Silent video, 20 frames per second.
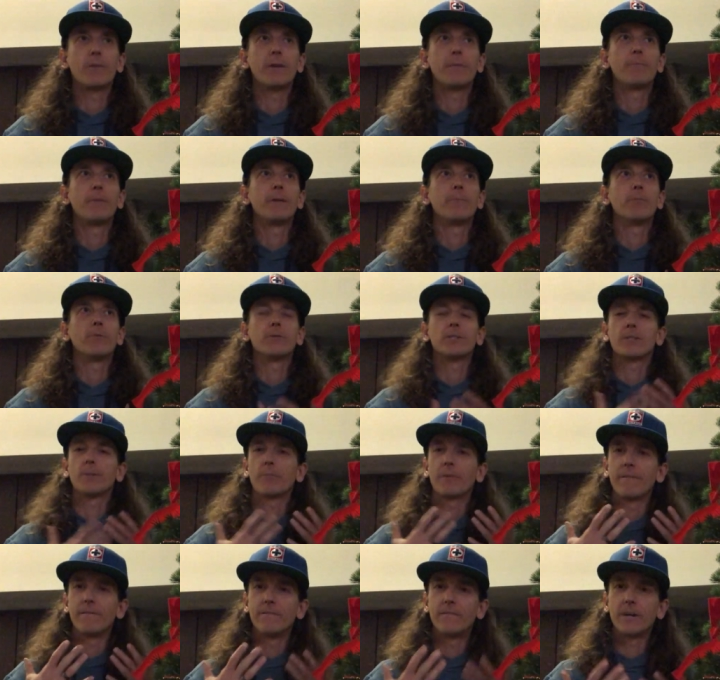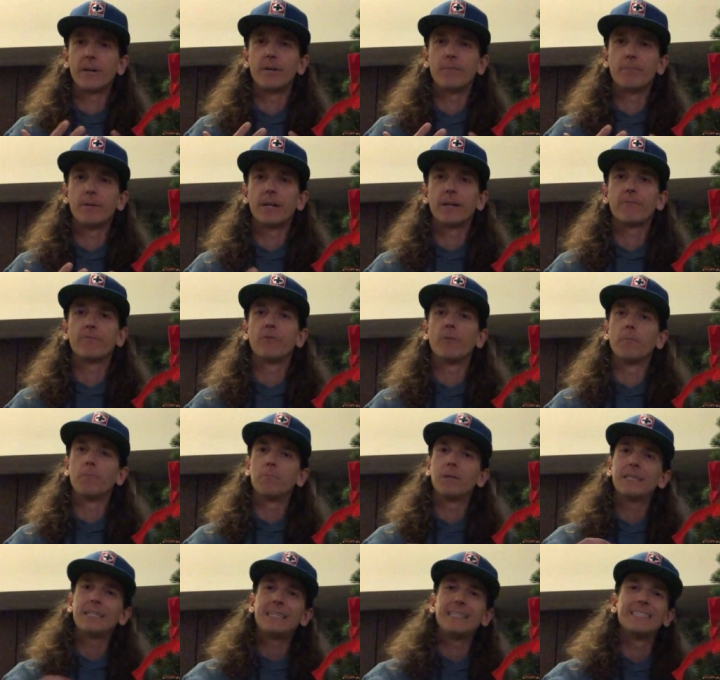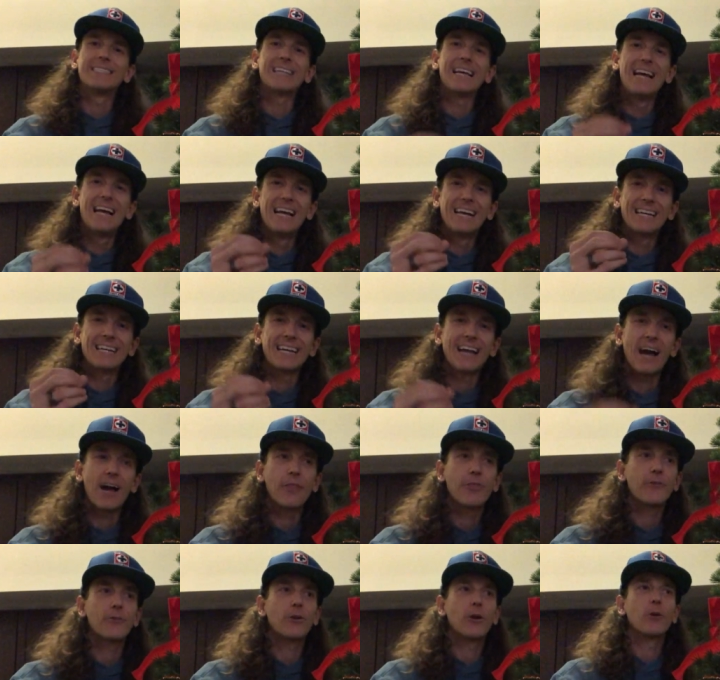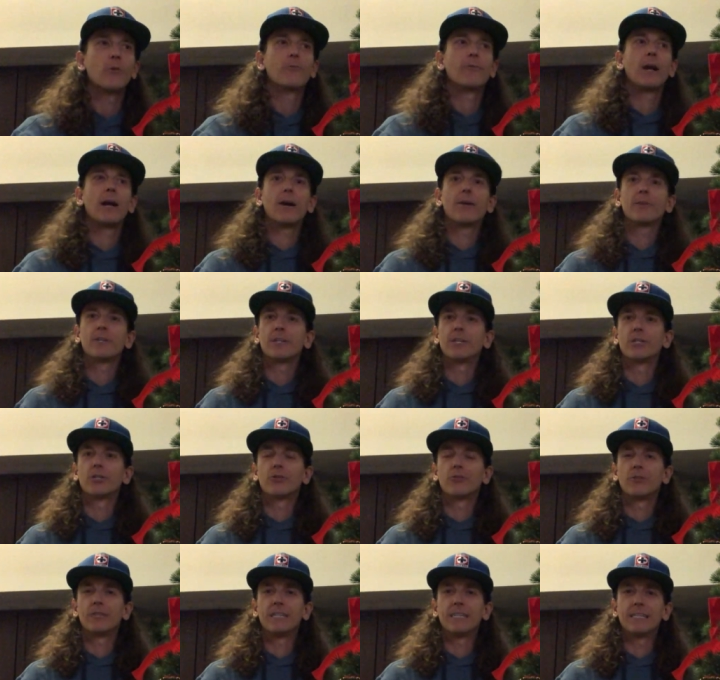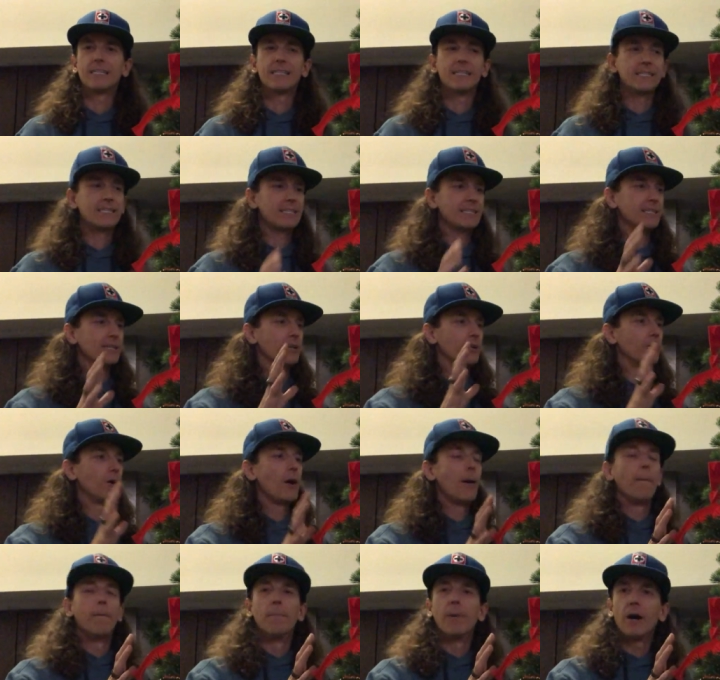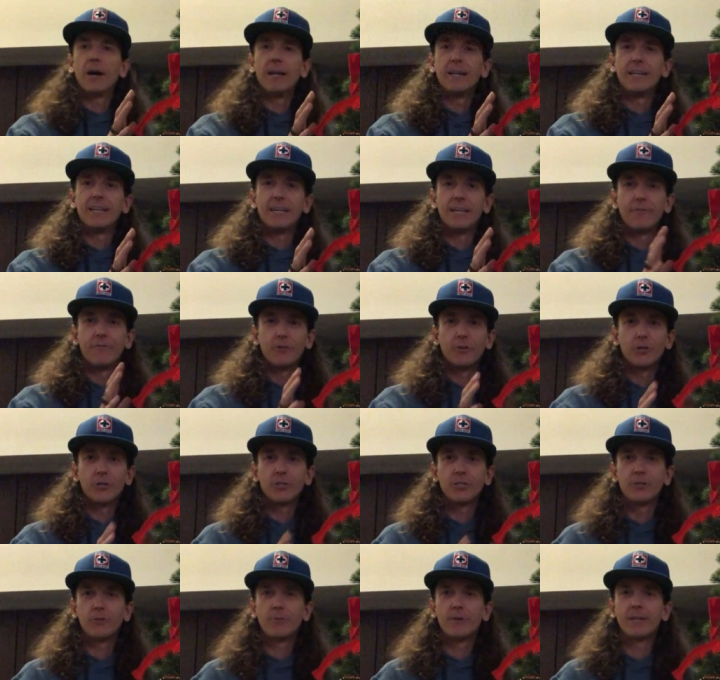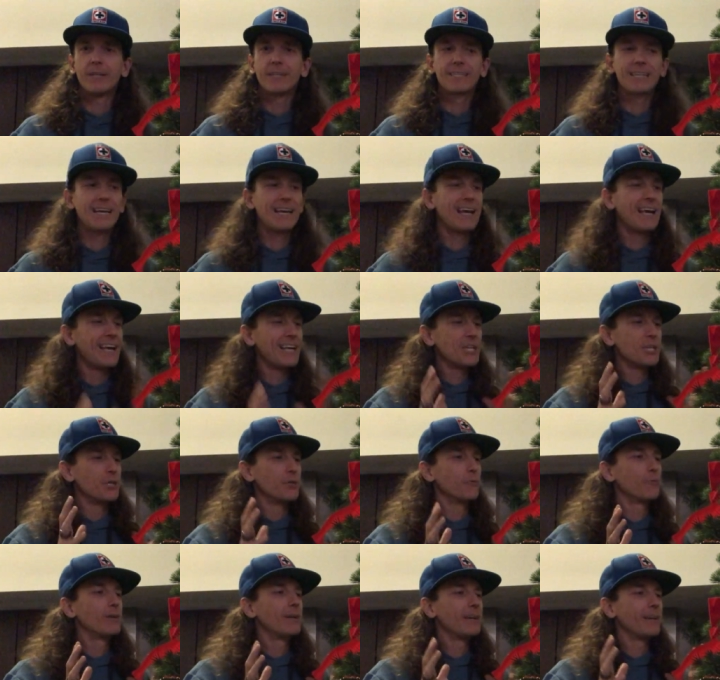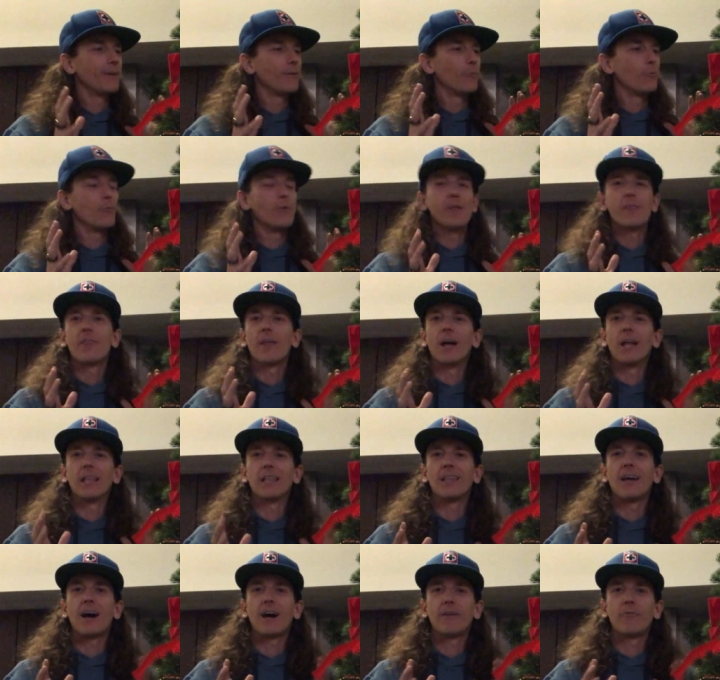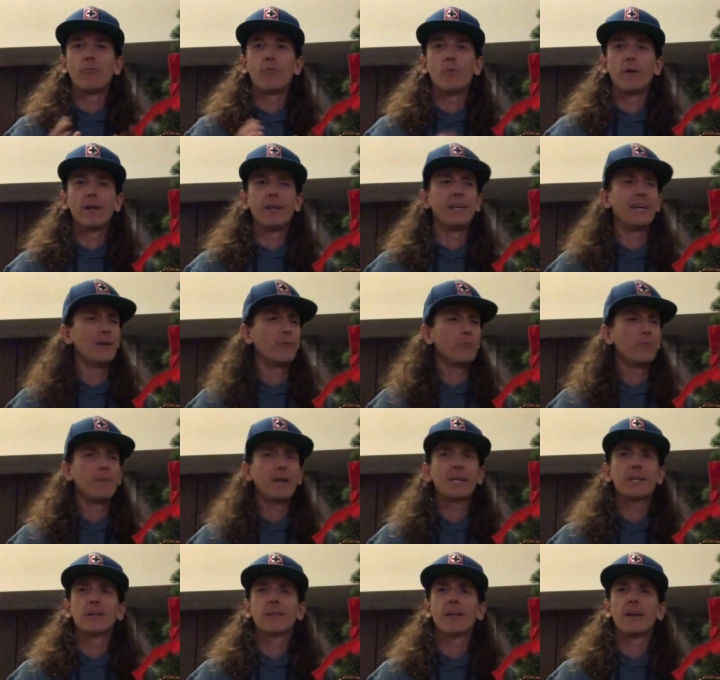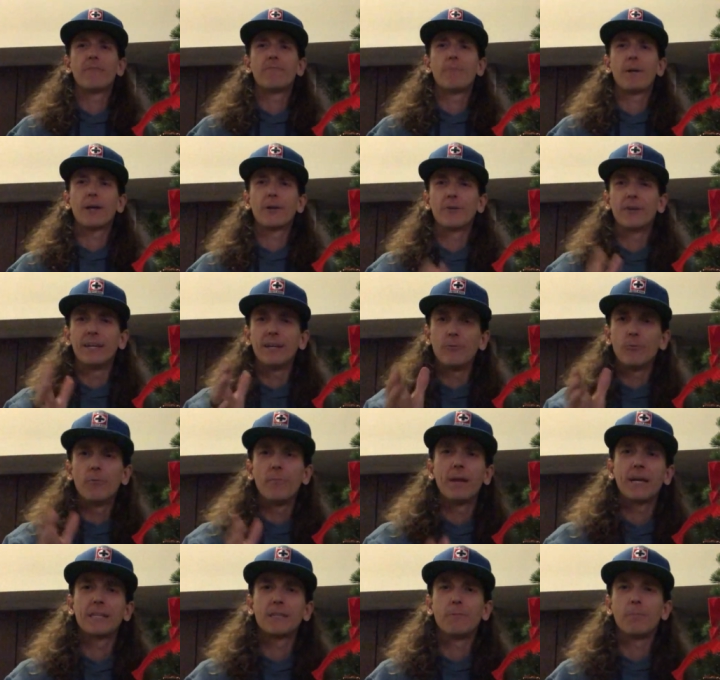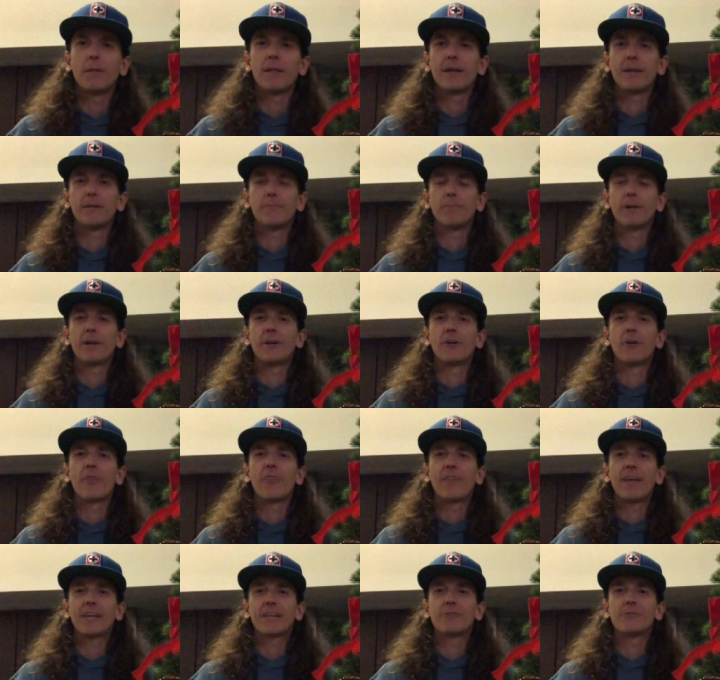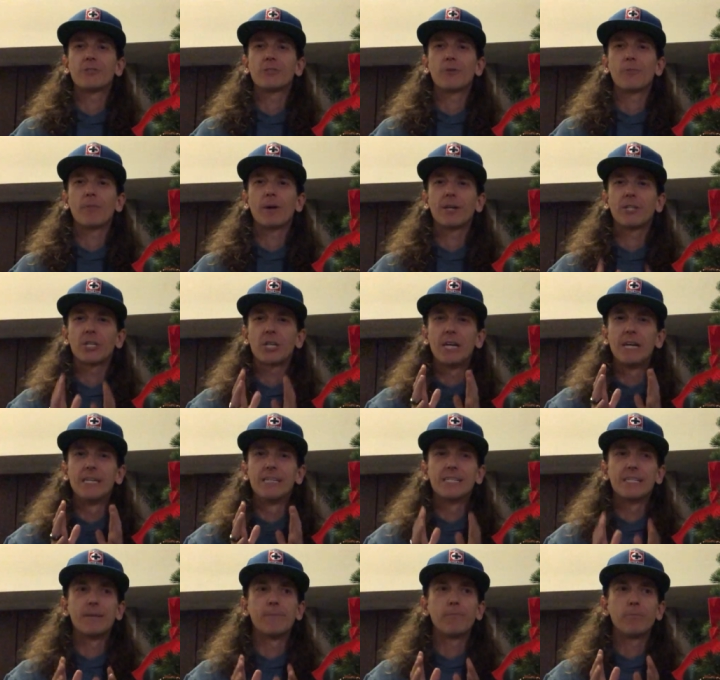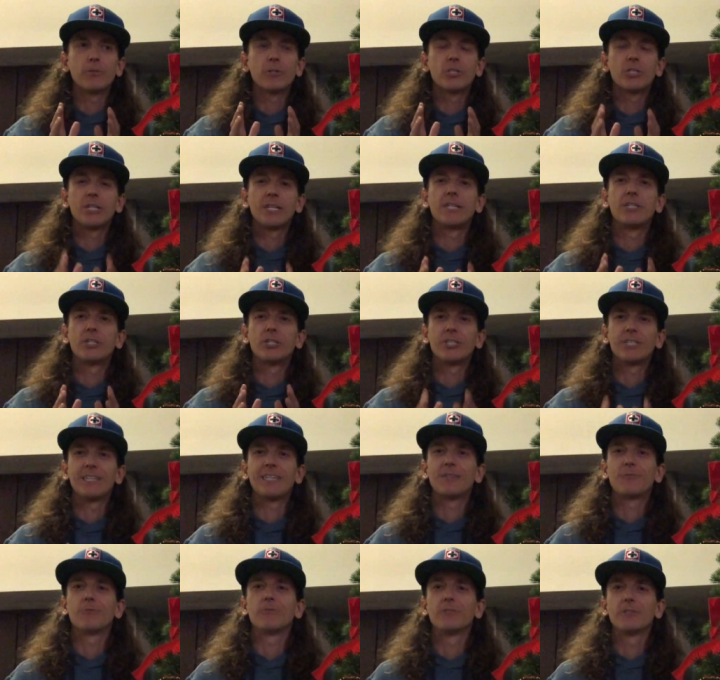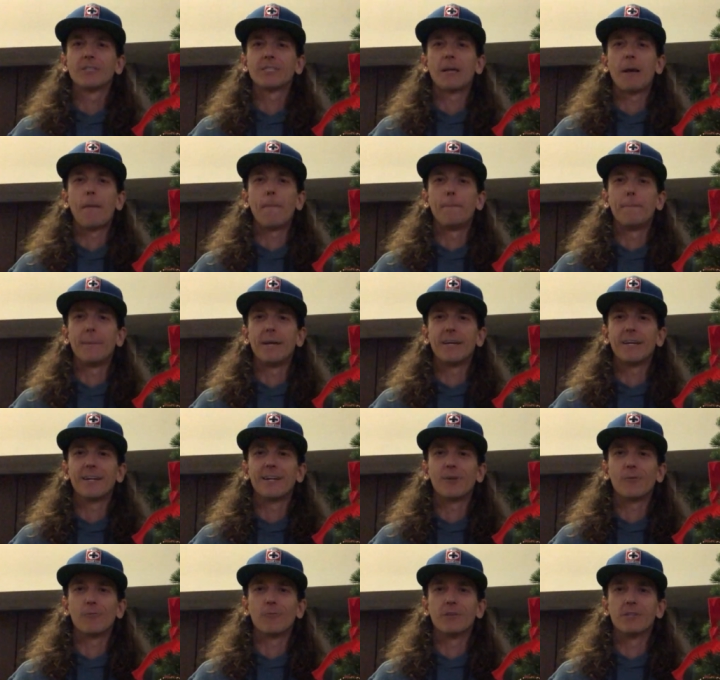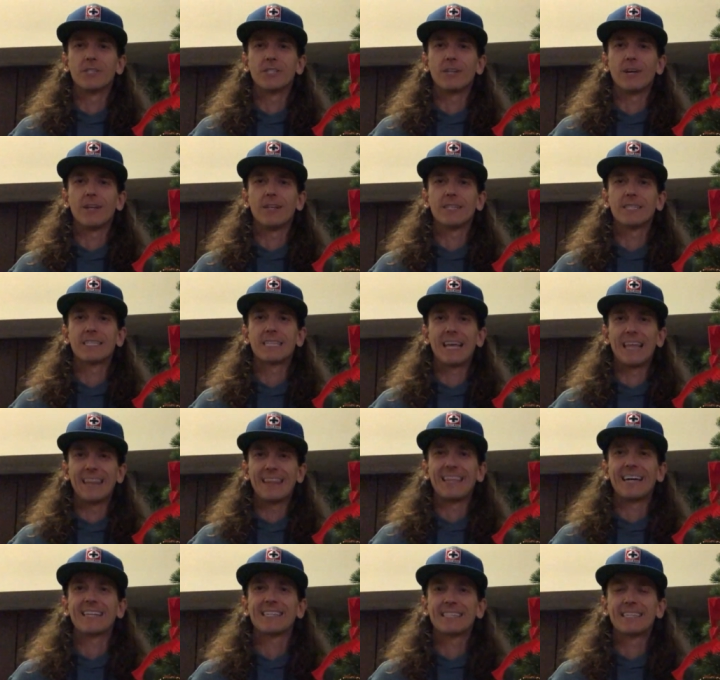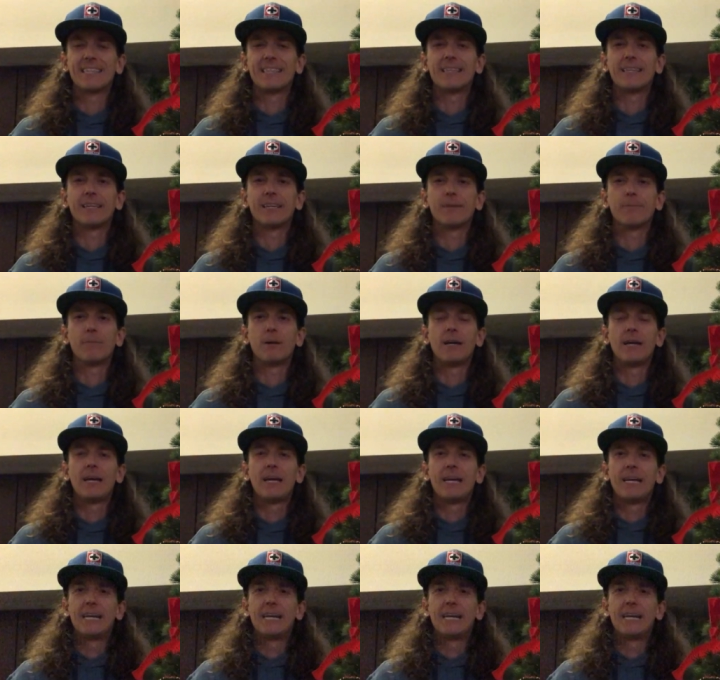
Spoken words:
many people, something very meaningful. Please gather around a tree this year. But if you can do it with a live one. It will make your life better. It will make the planet better. Thank you so much. Simple changes equals big results. That's the theme.